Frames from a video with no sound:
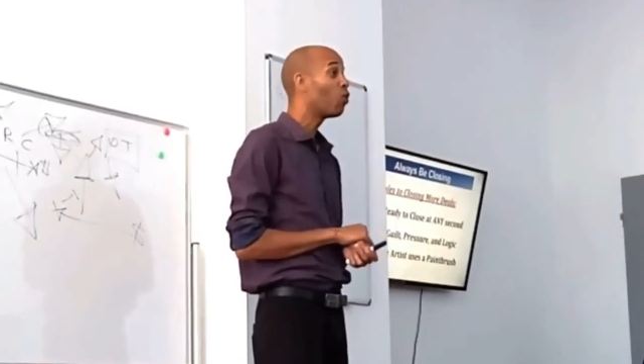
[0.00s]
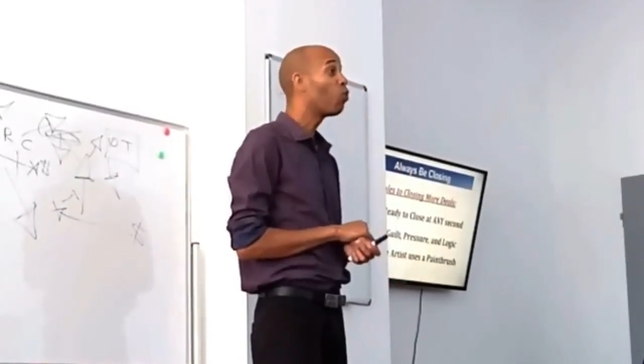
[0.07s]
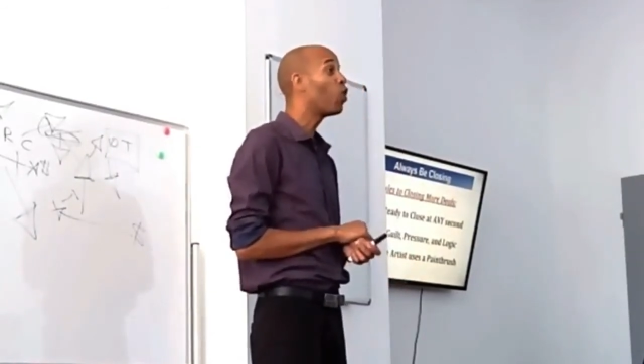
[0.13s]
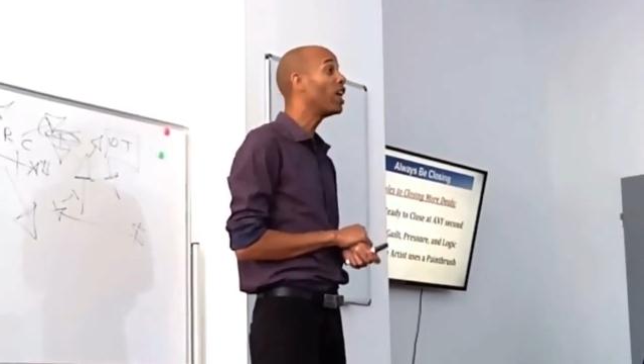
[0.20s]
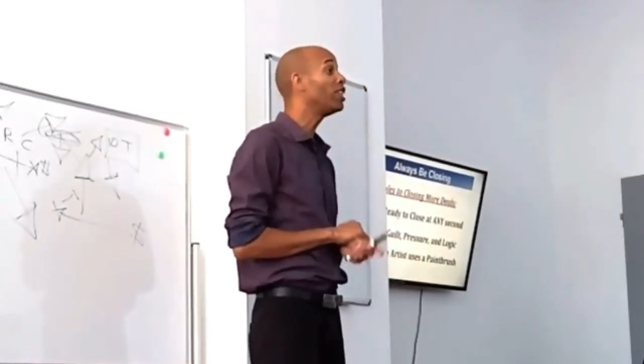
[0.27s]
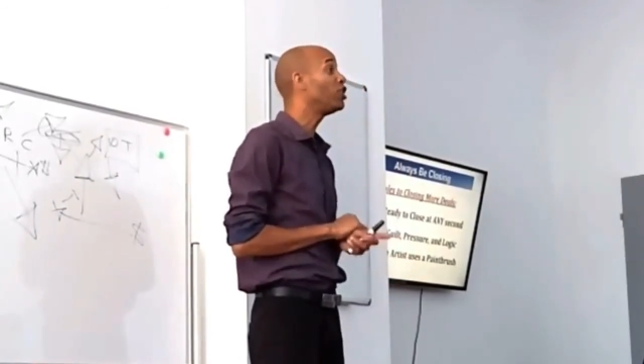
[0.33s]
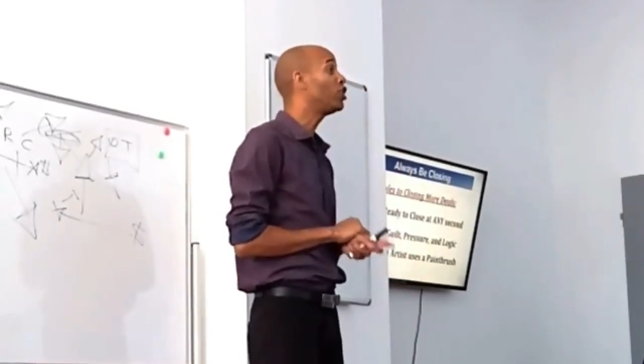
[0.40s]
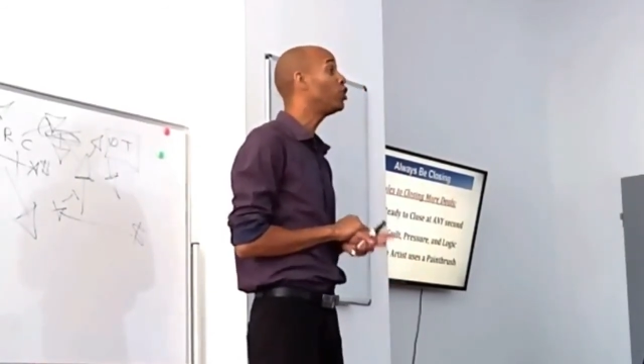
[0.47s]

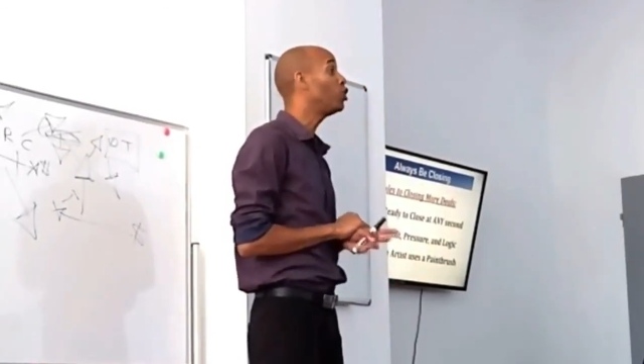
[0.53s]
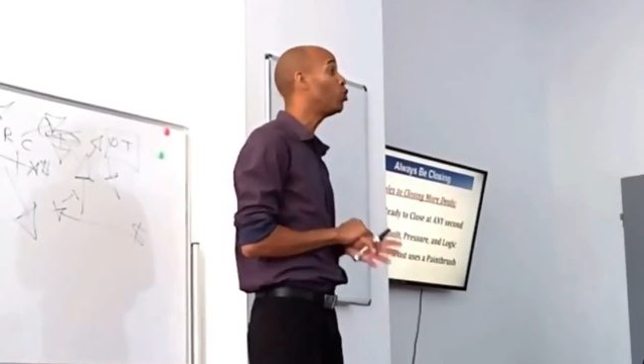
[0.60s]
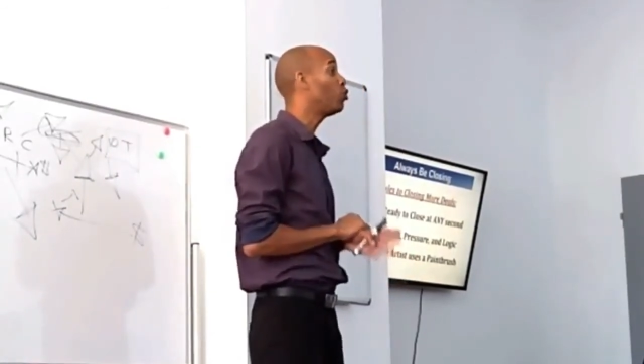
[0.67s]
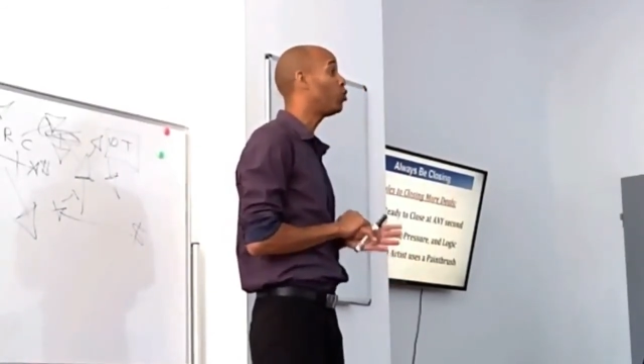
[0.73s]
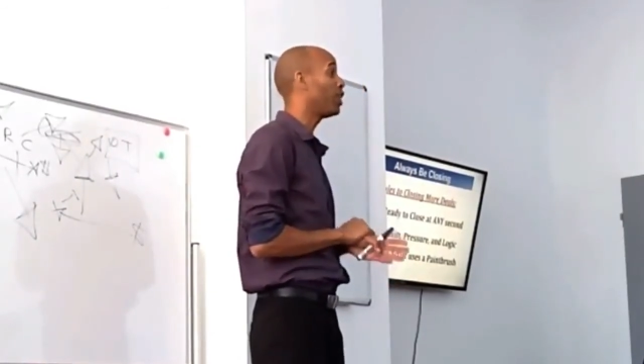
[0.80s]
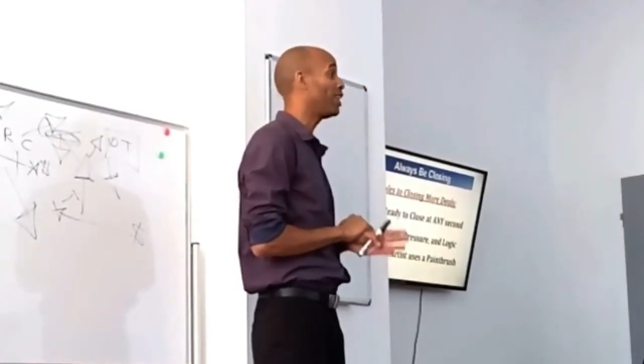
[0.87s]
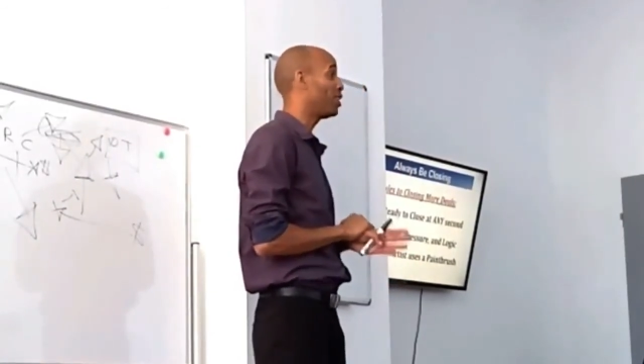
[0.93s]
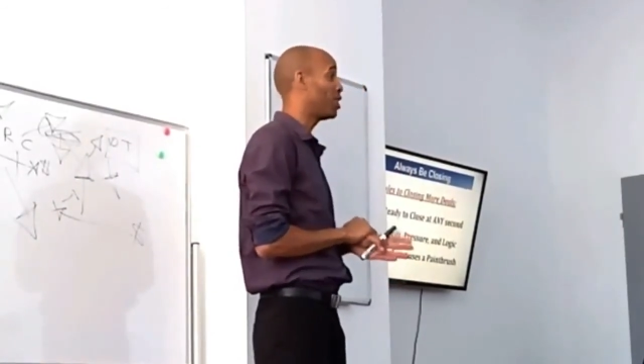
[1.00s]
what do you
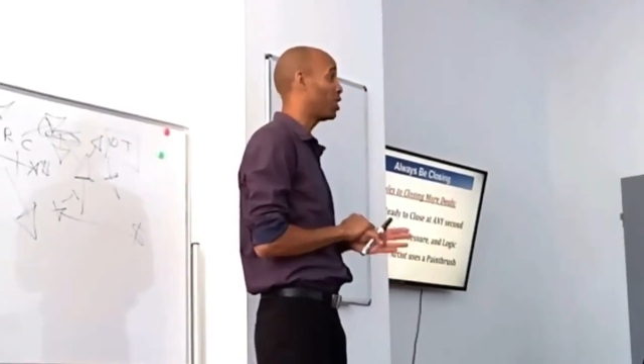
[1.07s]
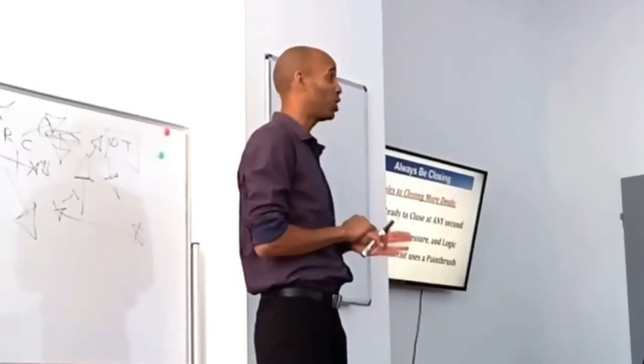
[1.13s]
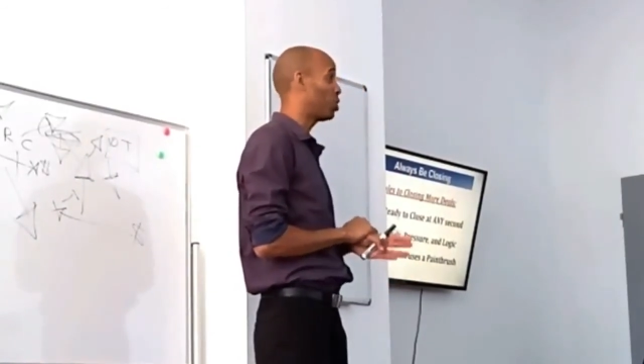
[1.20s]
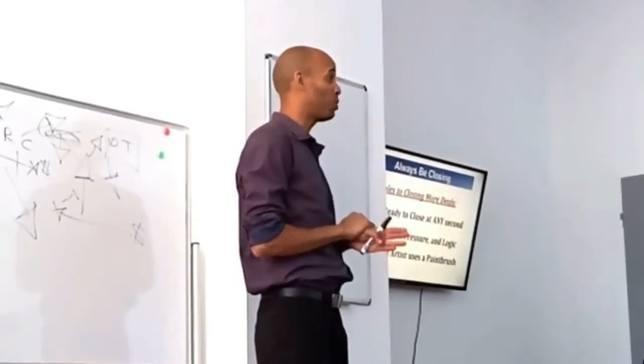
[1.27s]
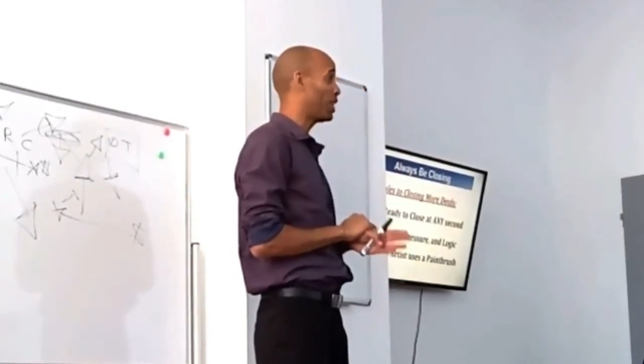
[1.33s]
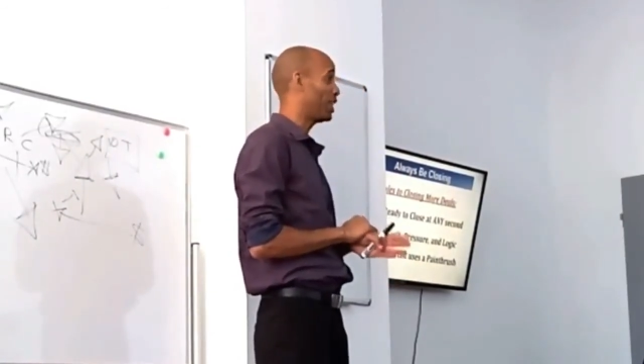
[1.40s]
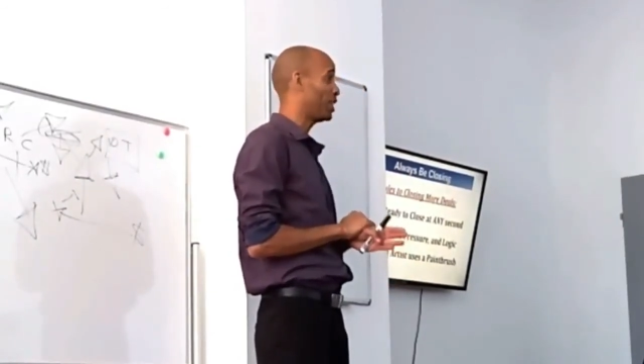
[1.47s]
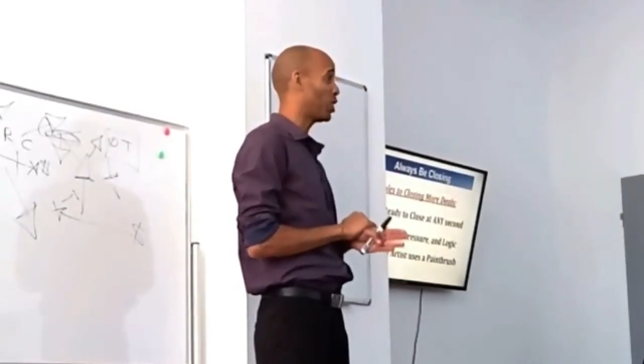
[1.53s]
think the
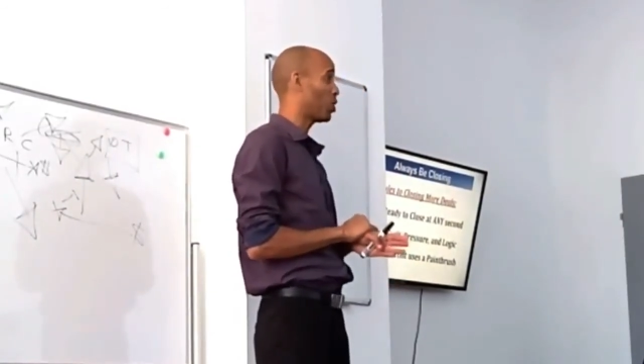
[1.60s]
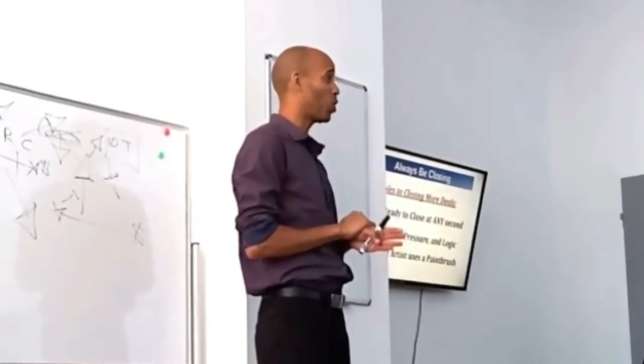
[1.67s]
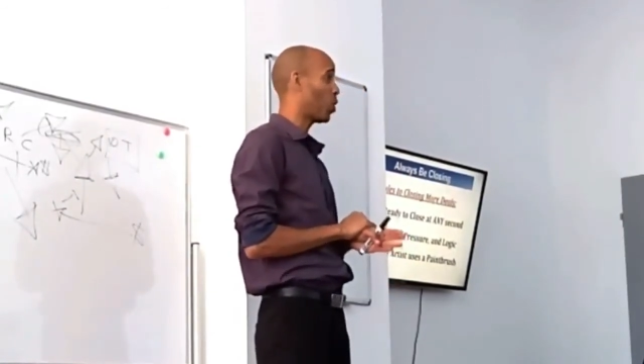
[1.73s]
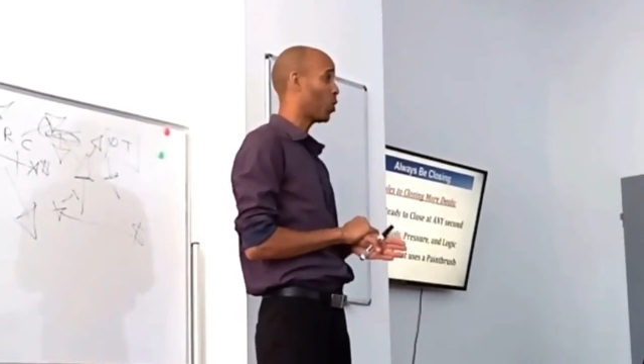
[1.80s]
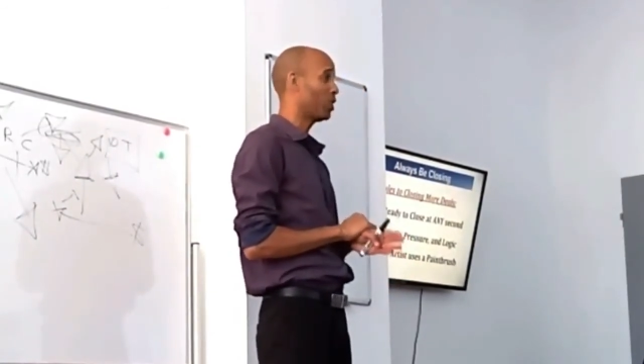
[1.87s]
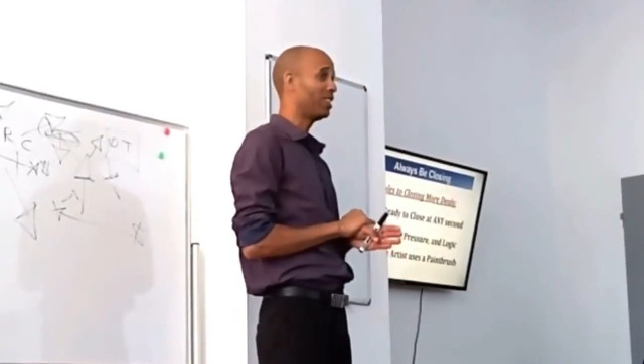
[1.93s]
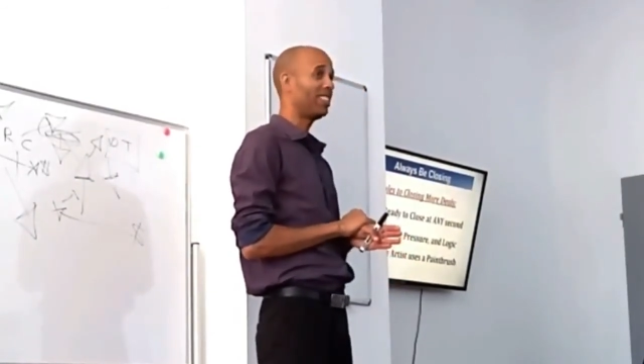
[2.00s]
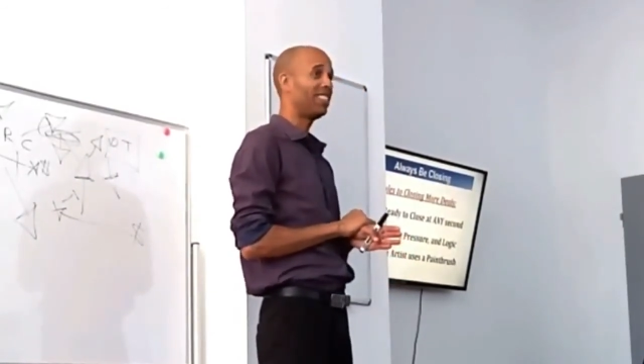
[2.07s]

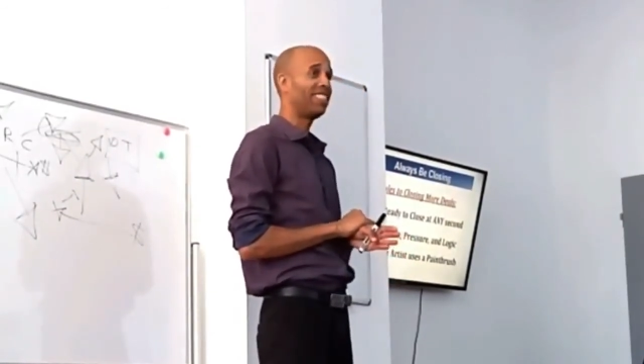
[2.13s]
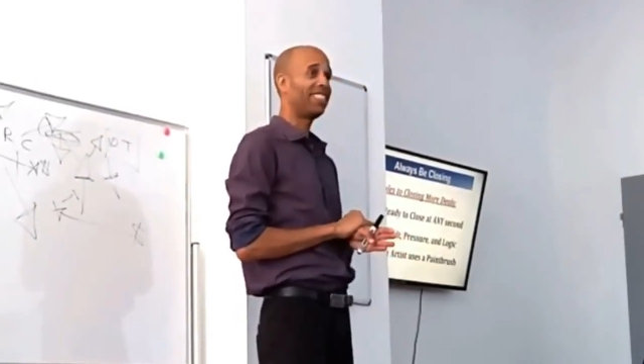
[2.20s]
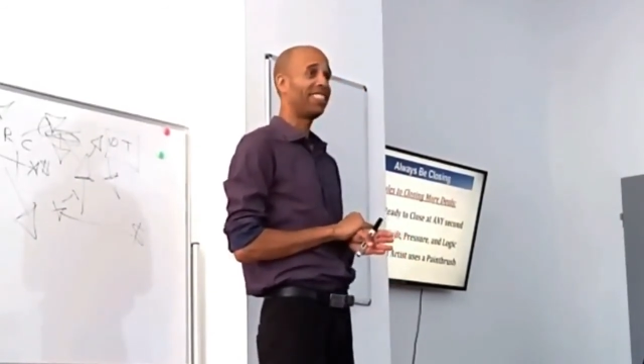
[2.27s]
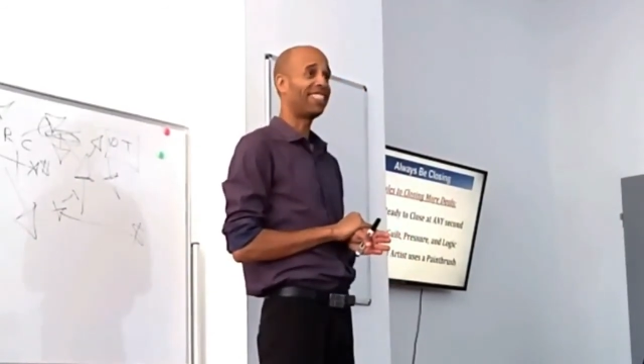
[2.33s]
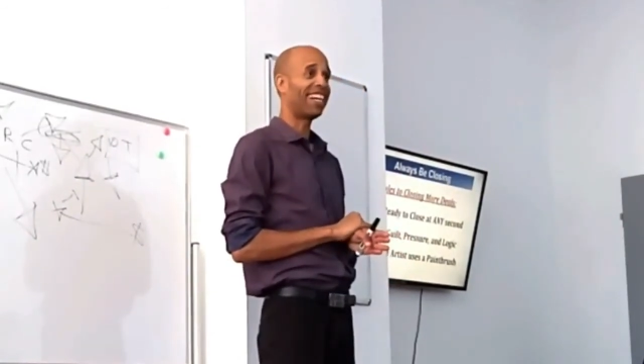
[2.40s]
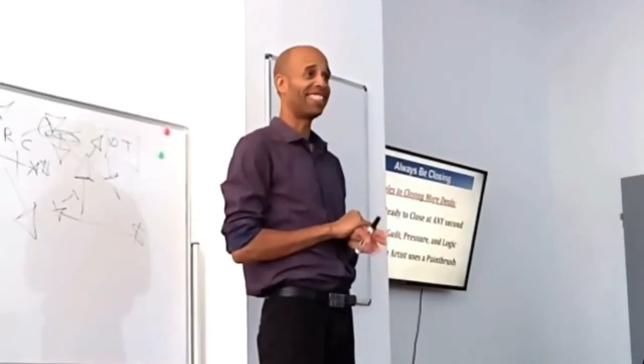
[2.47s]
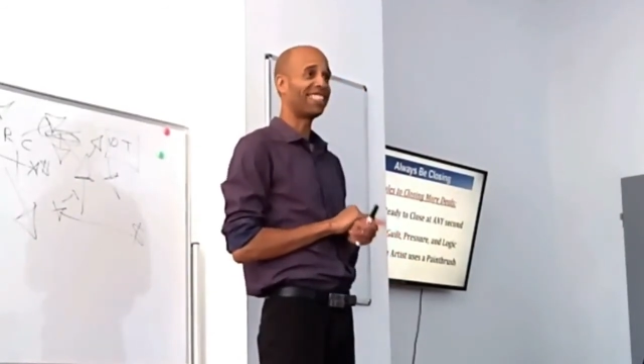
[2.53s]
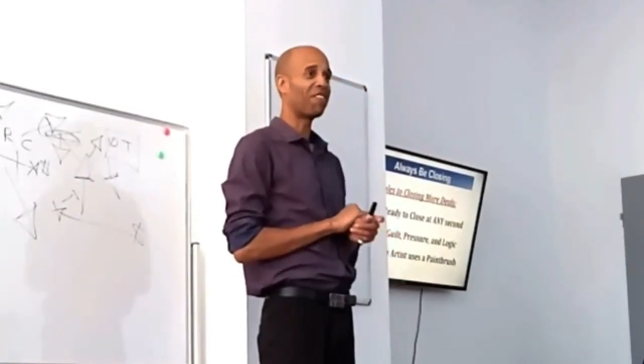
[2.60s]
three-year-old
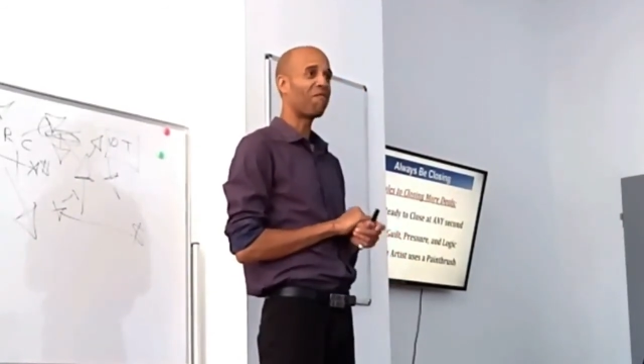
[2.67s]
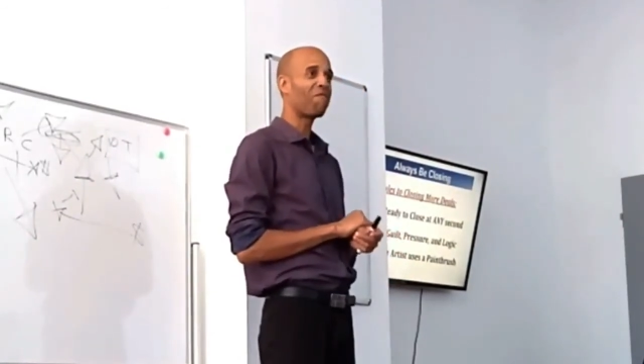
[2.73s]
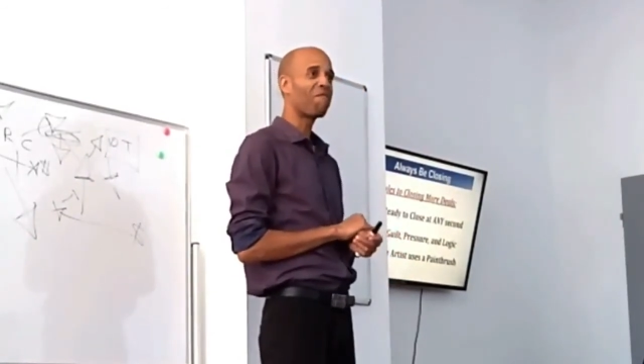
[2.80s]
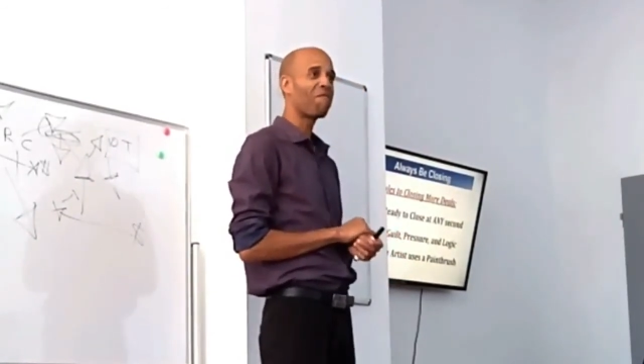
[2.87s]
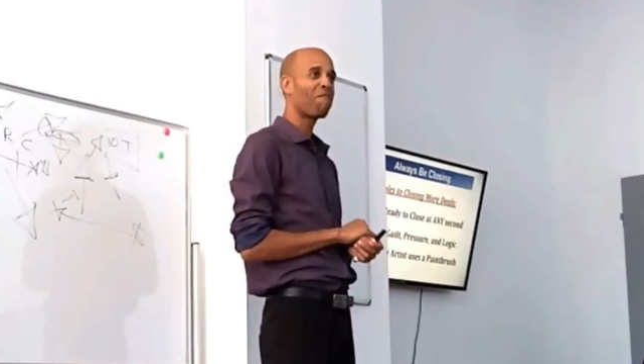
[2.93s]
does?